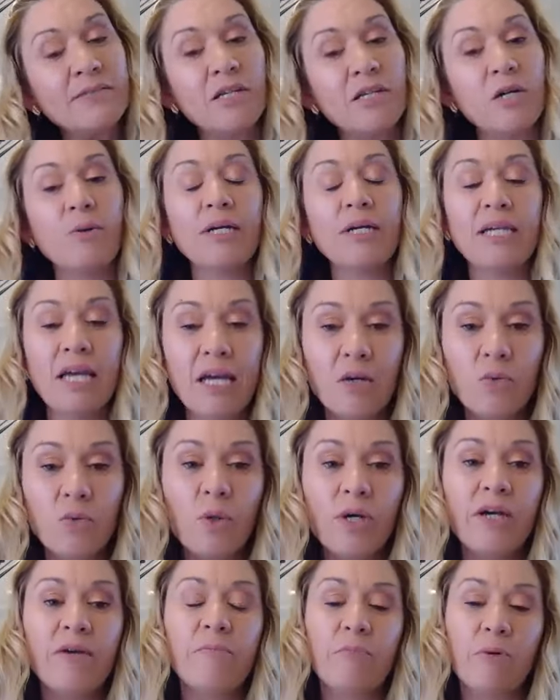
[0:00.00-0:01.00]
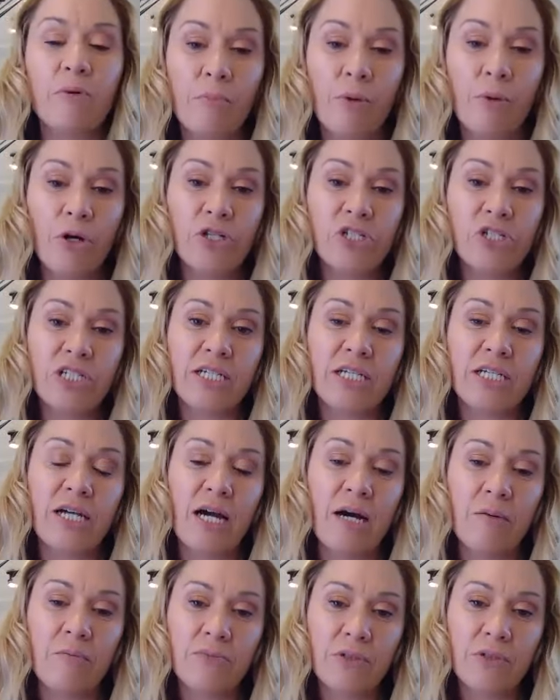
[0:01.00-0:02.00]
So again, we're promoting
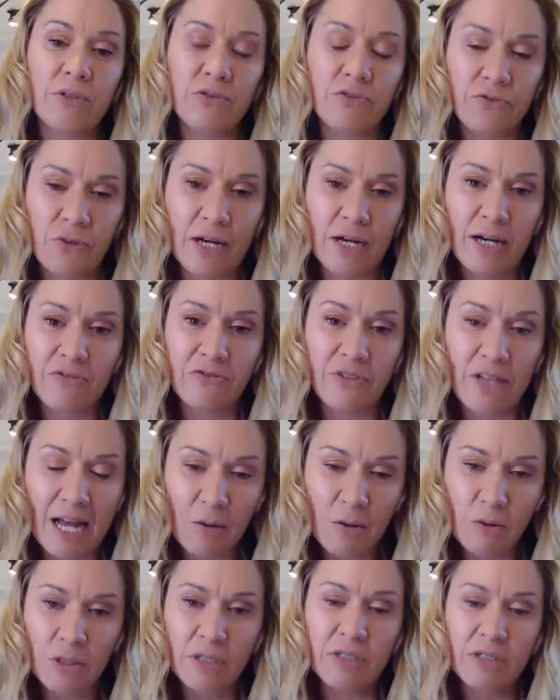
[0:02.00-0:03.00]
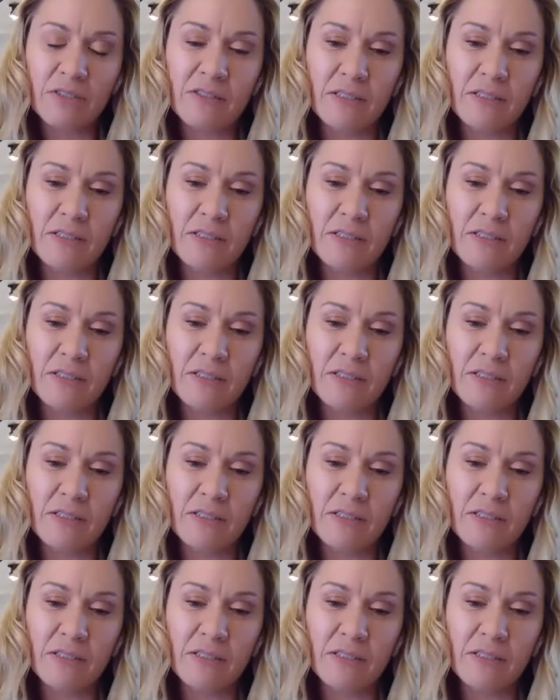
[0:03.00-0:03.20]
flowers